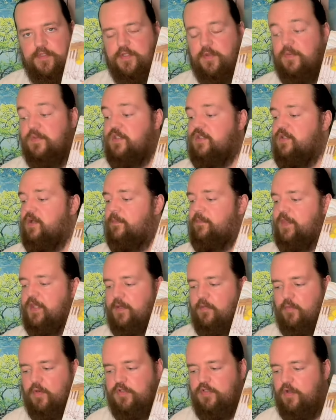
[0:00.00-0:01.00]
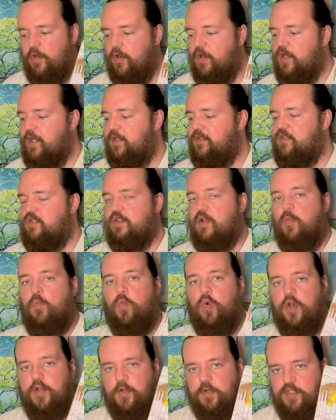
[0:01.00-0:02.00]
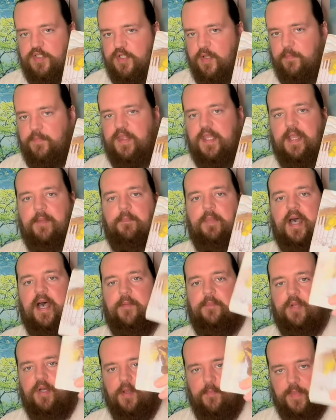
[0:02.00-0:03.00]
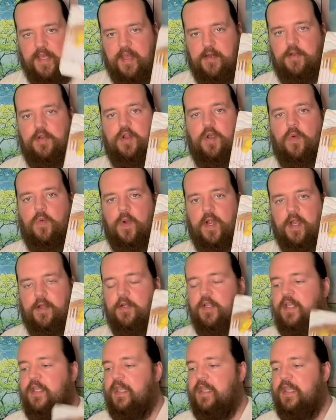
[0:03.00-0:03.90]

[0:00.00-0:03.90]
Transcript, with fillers: So something returning, someone or something popping up out of nowhere.